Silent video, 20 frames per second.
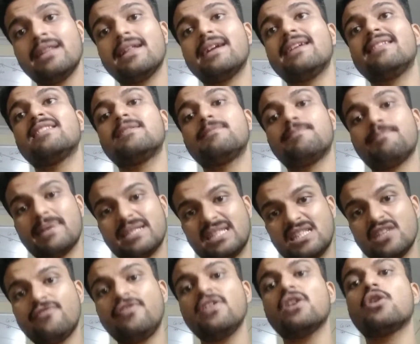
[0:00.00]
That is a
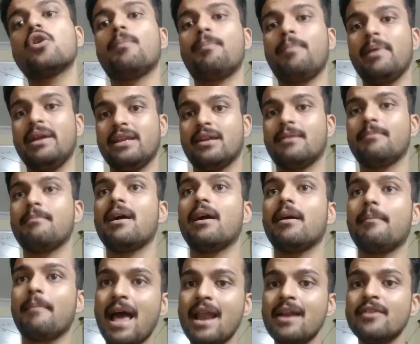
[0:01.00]
specific opinion.
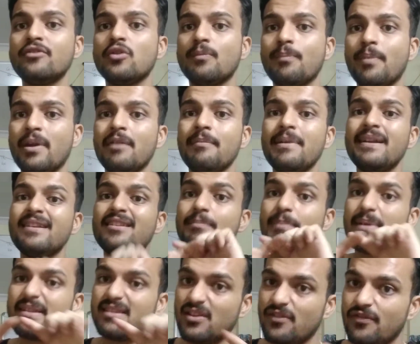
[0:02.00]
Balanced opinion means
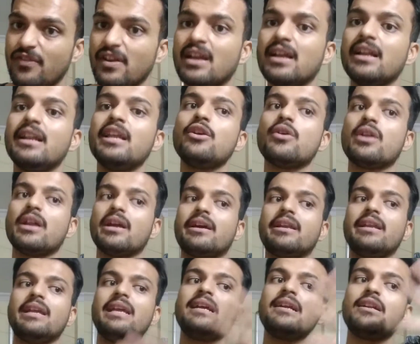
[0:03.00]
specifically you're
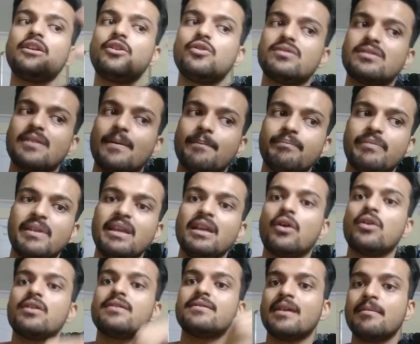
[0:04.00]
agreeing to something
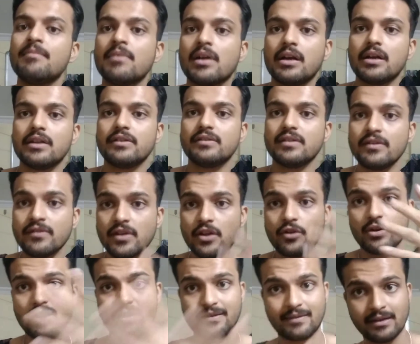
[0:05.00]
on some conditions and
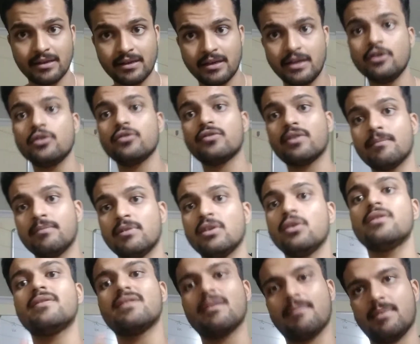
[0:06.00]
you're disagreeing to something
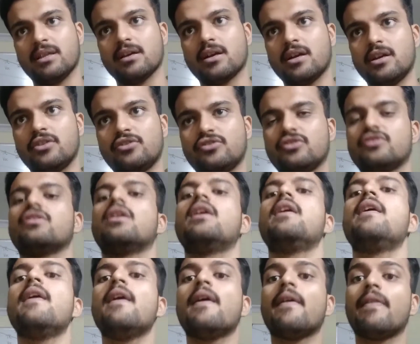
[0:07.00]
on some other condition.
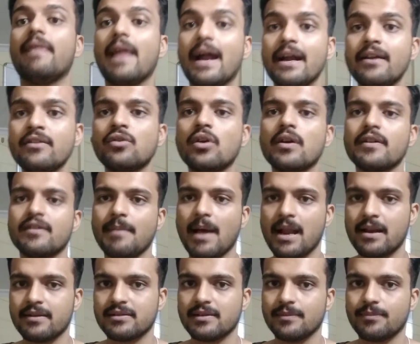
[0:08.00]
That is called as
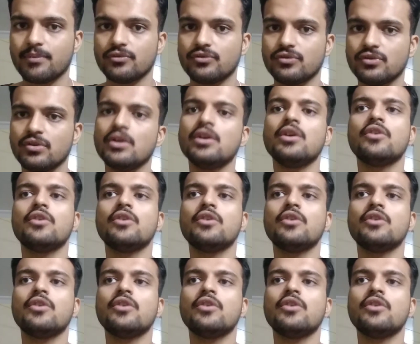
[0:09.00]
balanced approach.